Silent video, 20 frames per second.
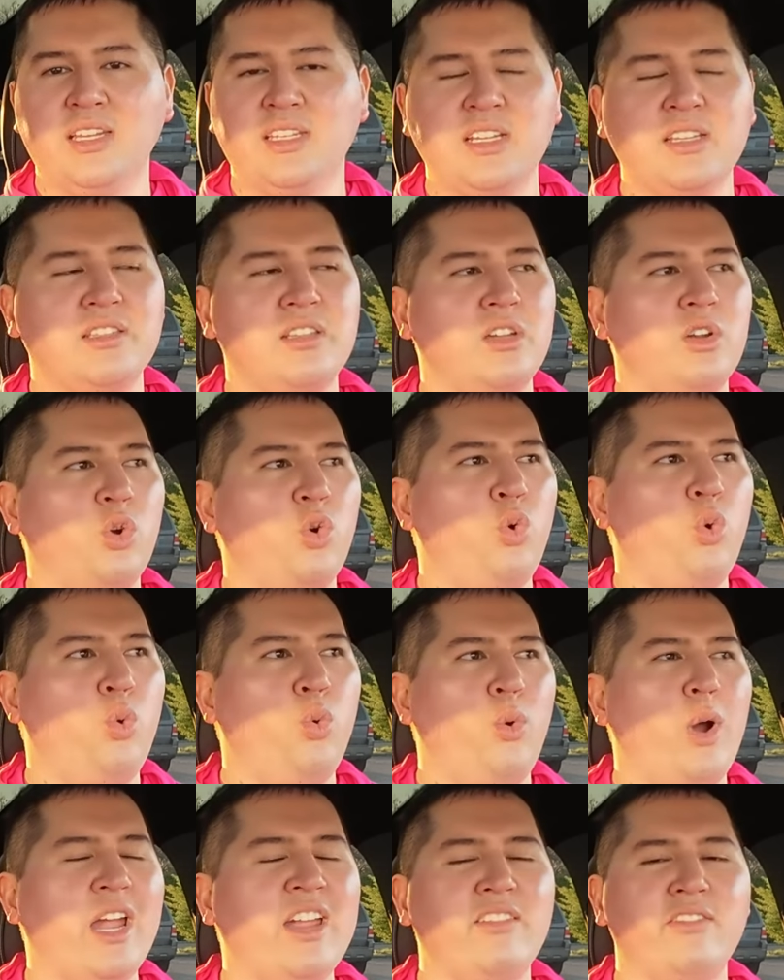It doesn't
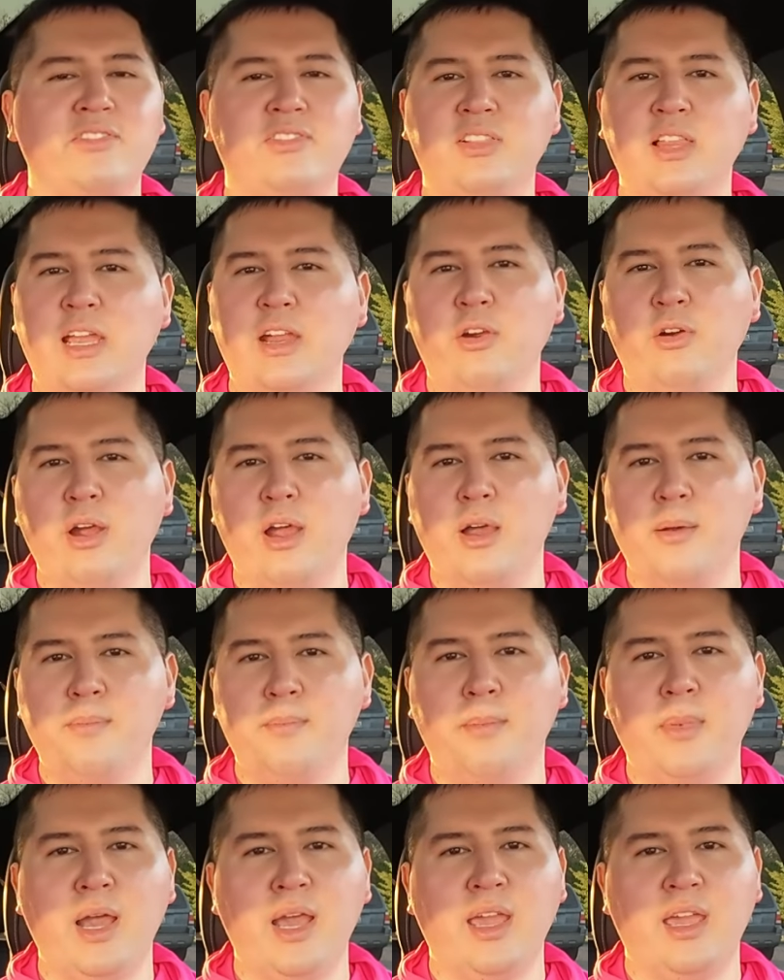quite flare up
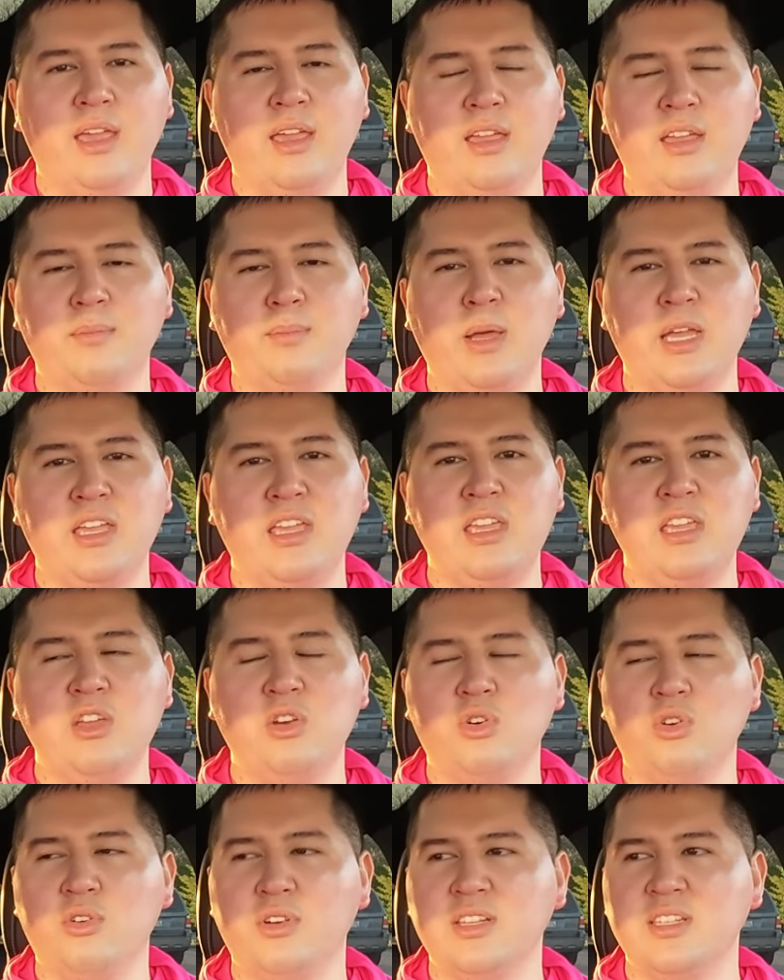my
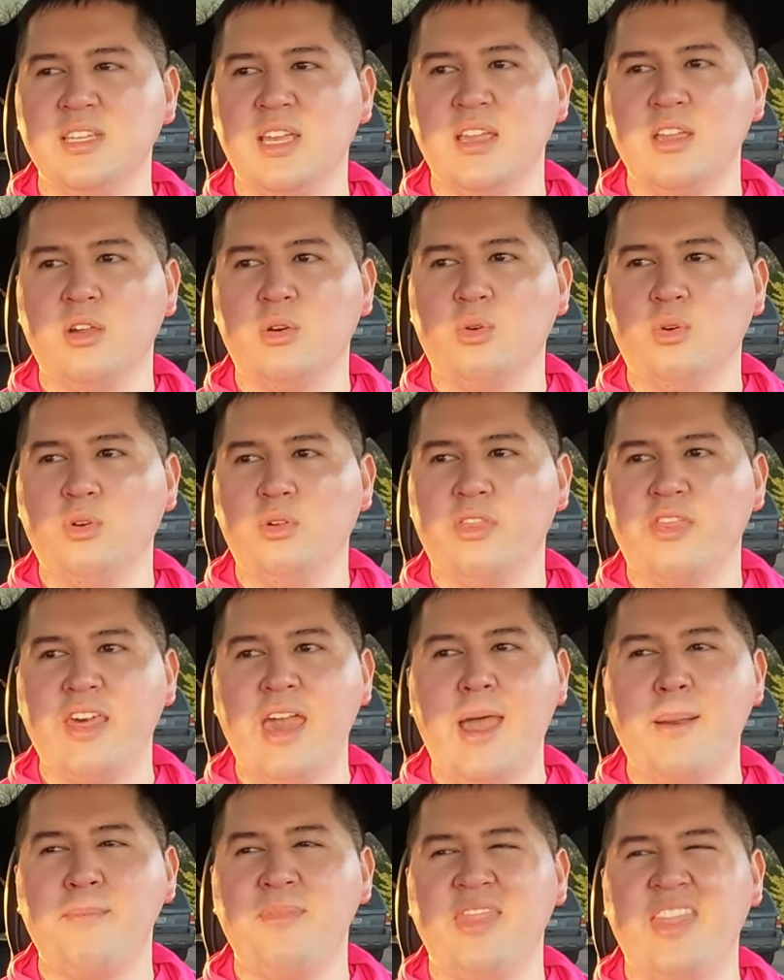heel and ankle
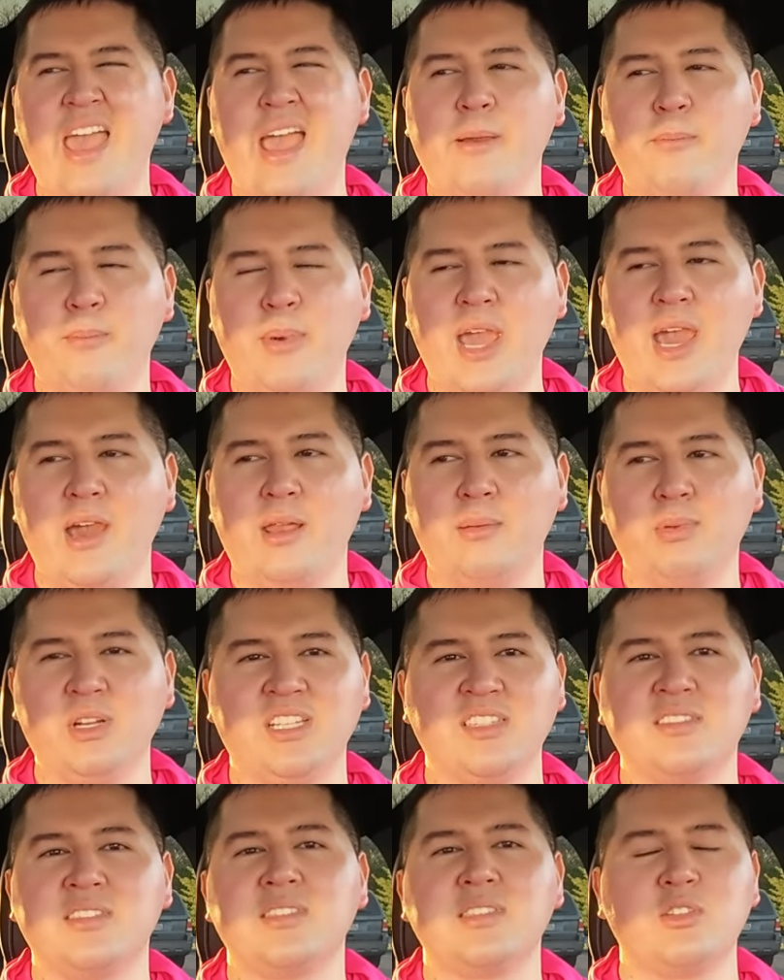that bad,
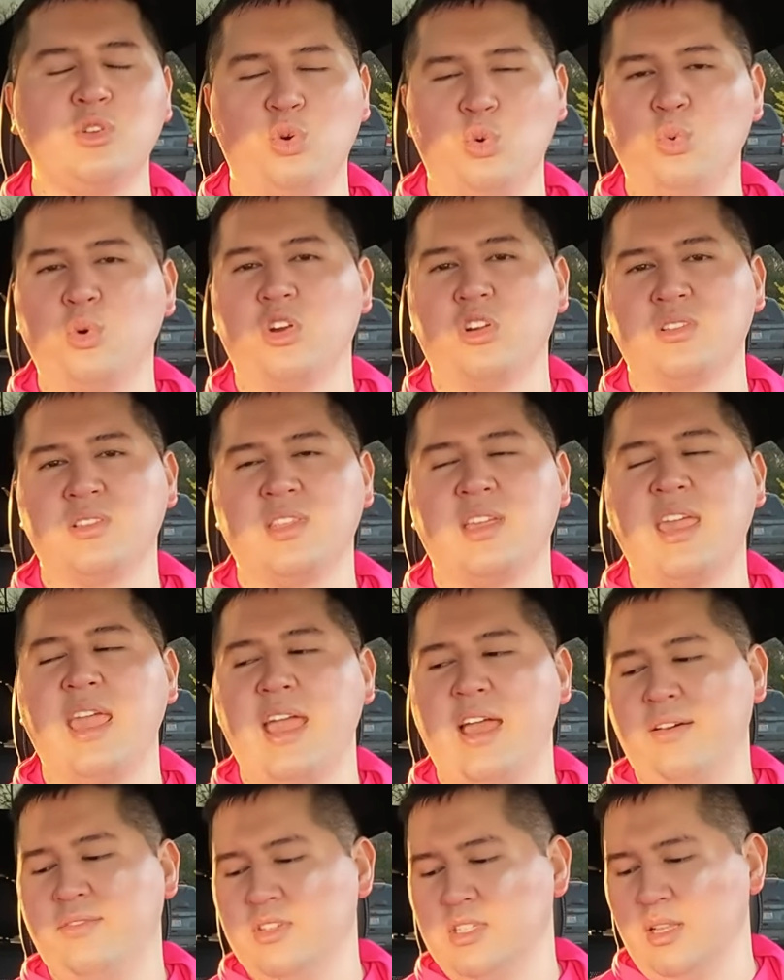but it still works the
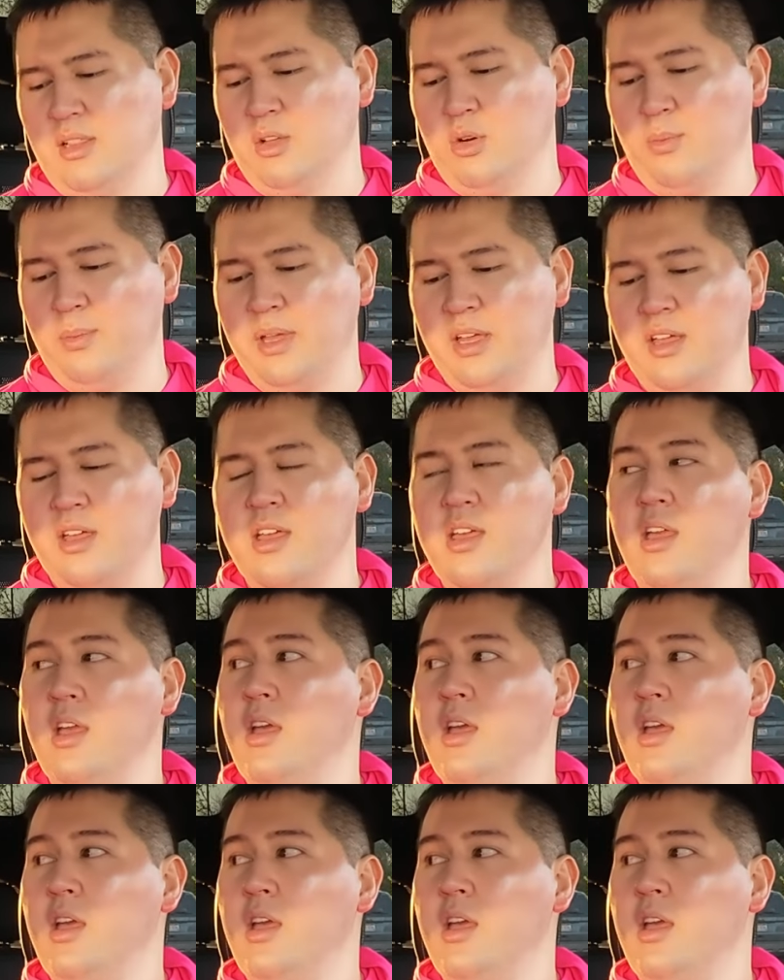calves a little bit.